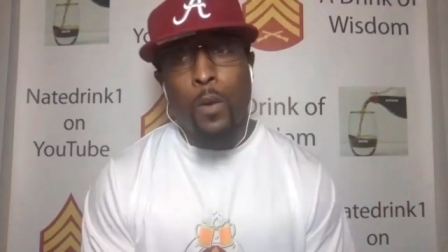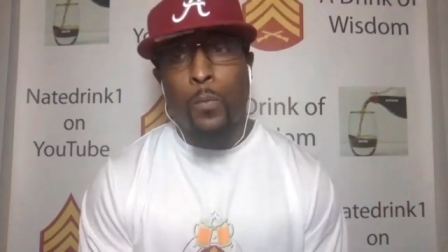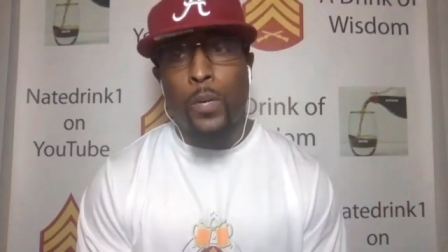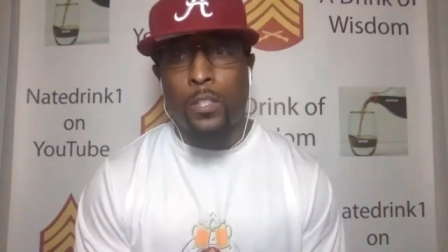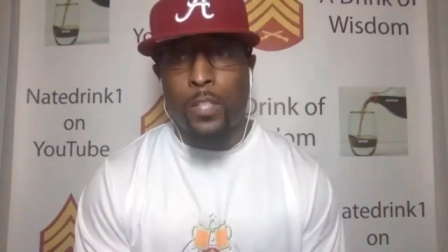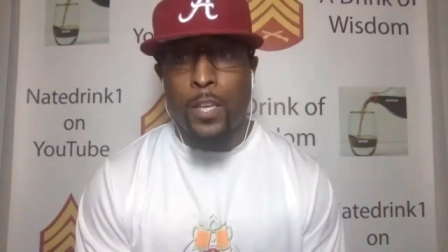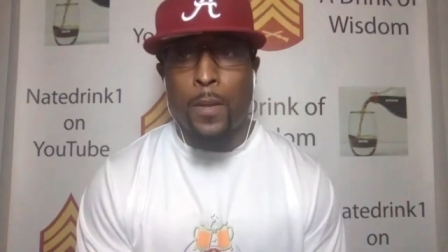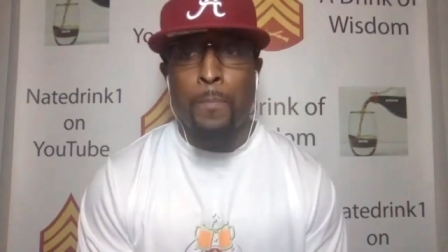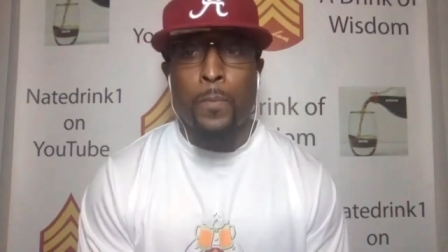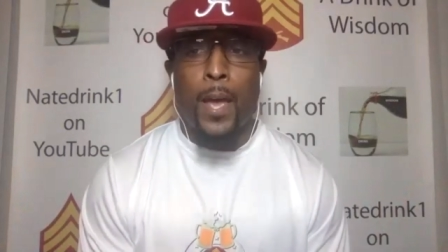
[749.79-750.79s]
We'll see
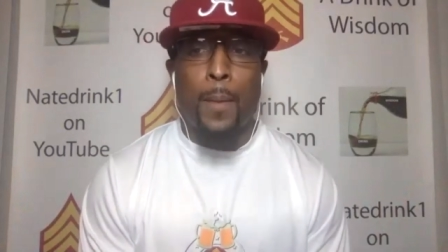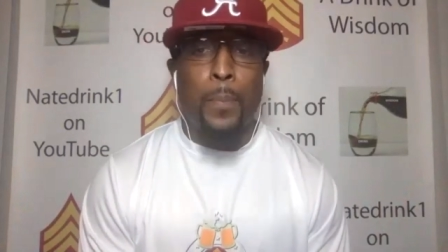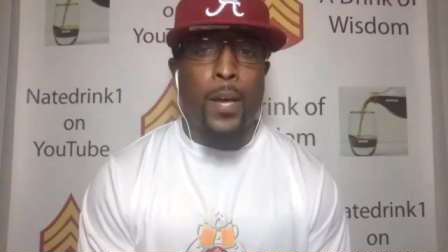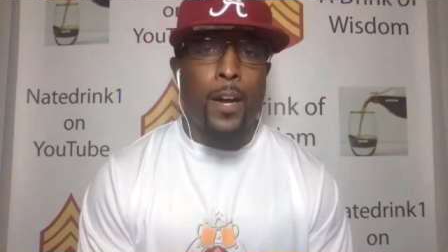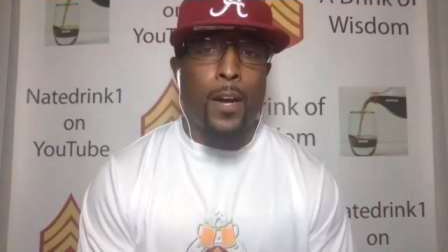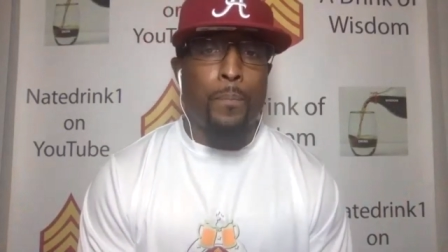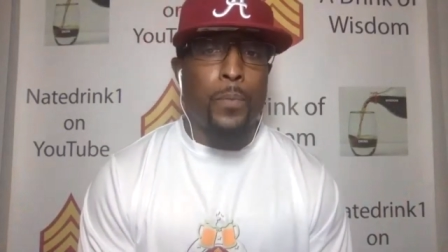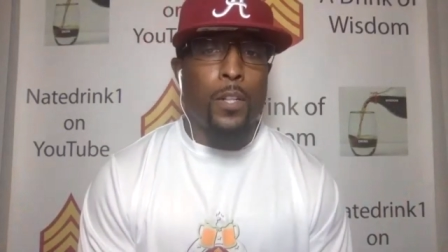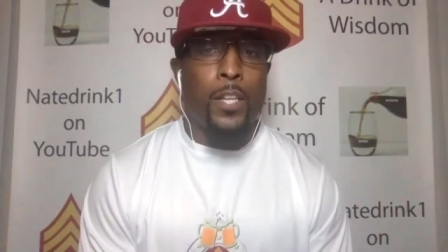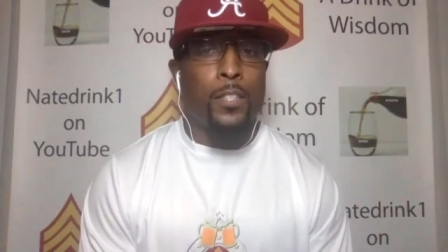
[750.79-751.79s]
and but um,
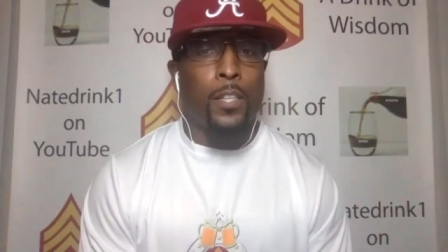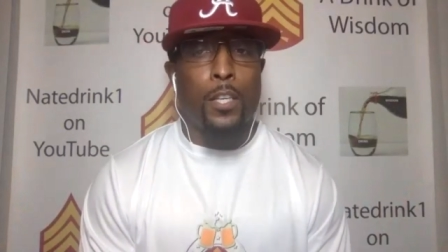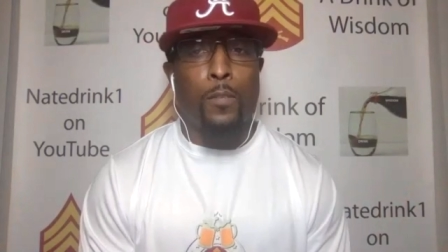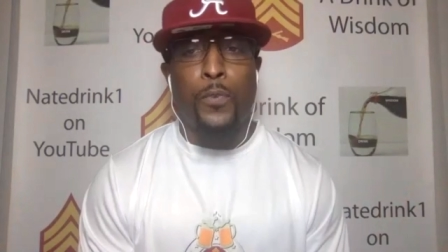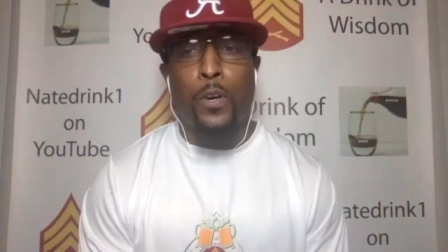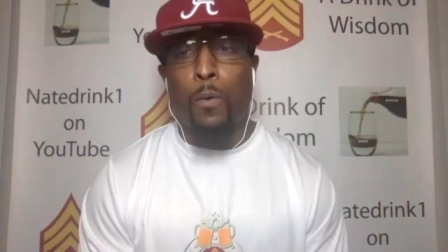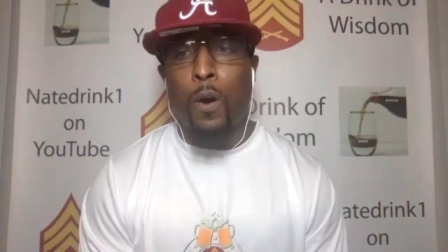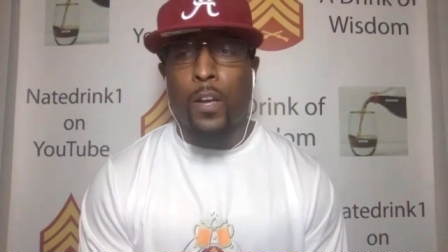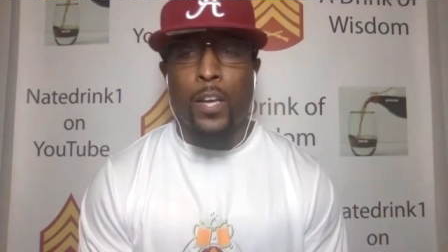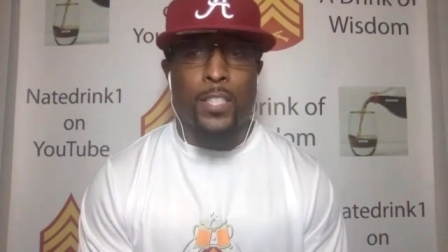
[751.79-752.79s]
listen, his
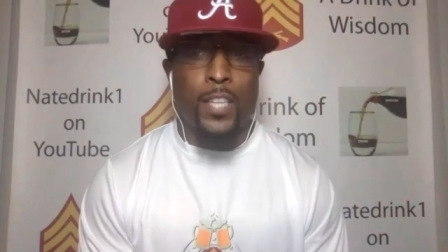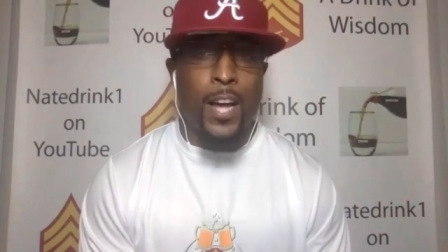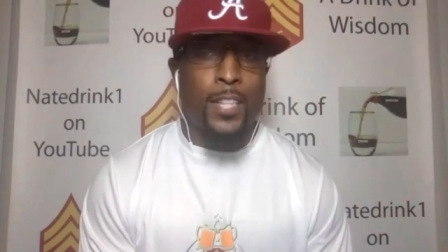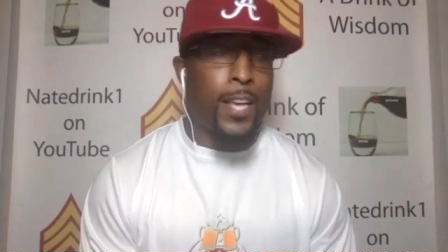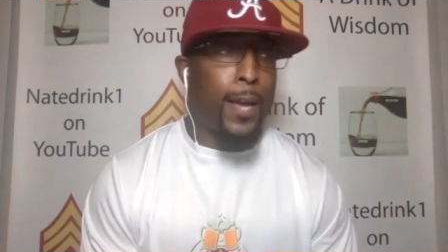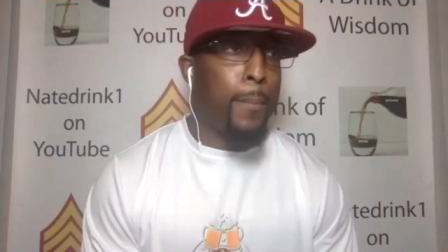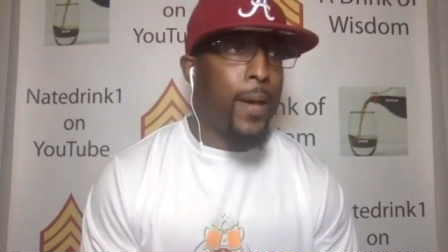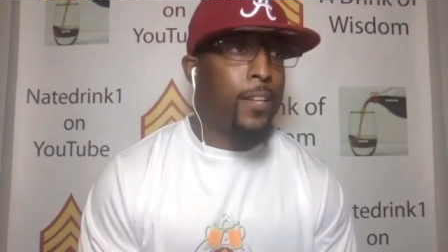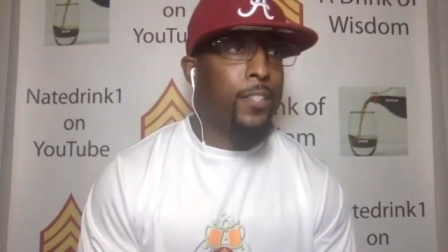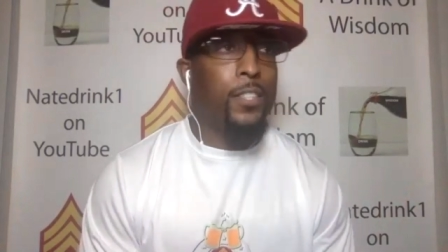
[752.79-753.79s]
footwork and his contact
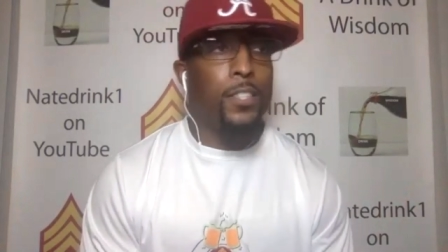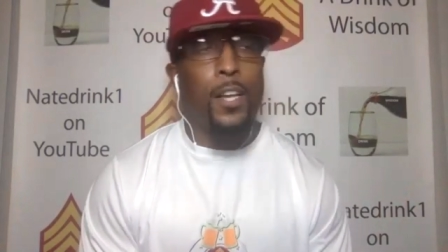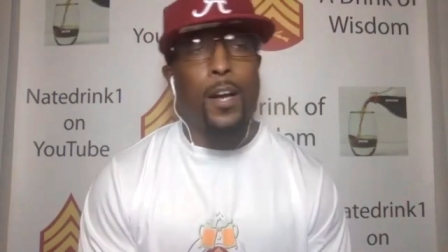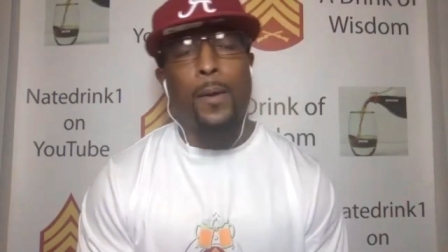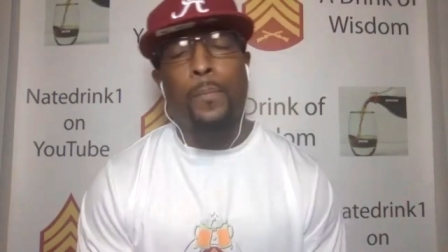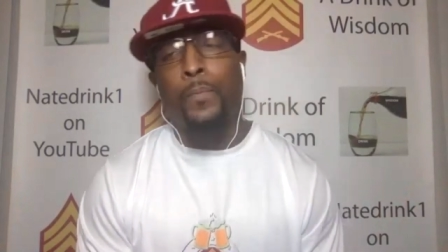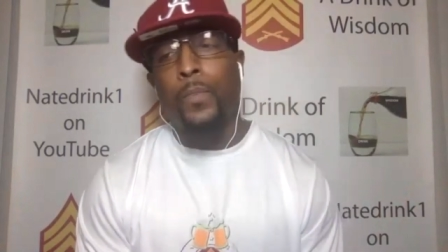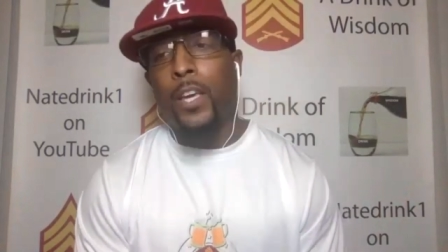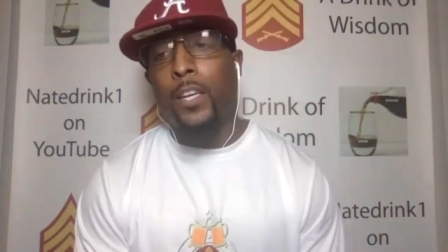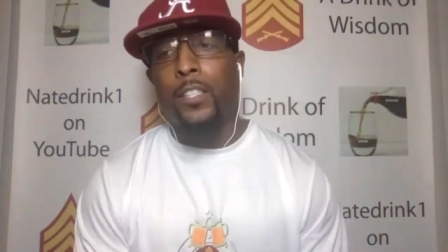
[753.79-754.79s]
balance is uh
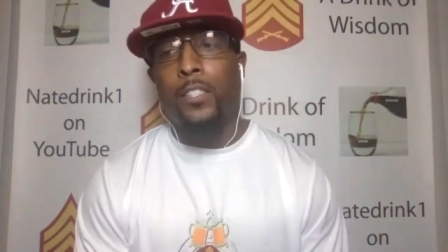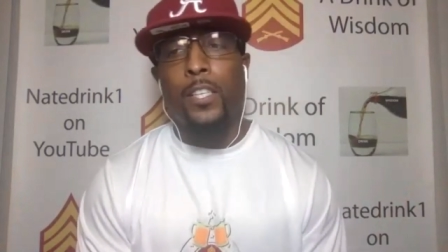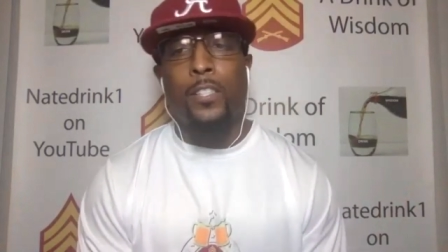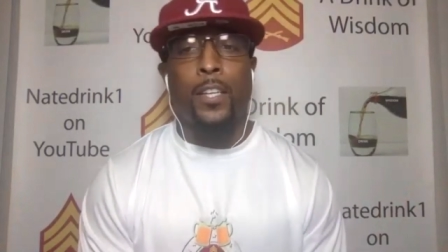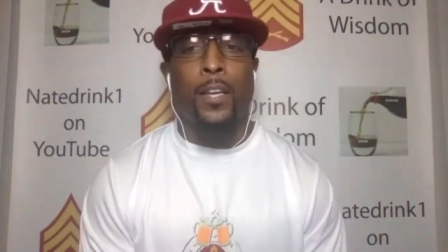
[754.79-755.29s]
inconsistent.